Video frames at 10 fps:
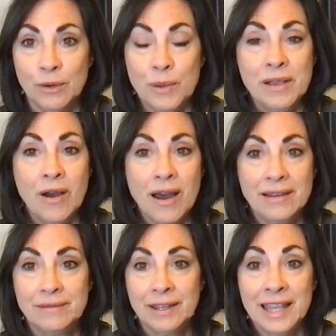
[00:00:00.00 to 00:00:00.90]
we
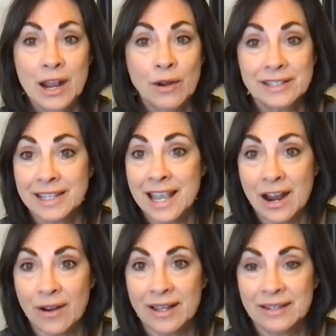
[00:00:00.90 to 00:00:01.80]
got. A carrot's a
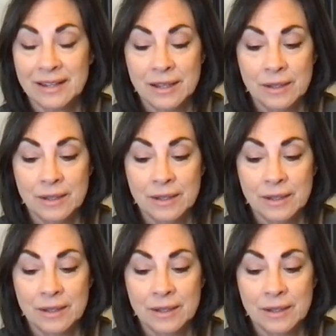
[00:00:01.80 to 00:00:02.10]
carrot.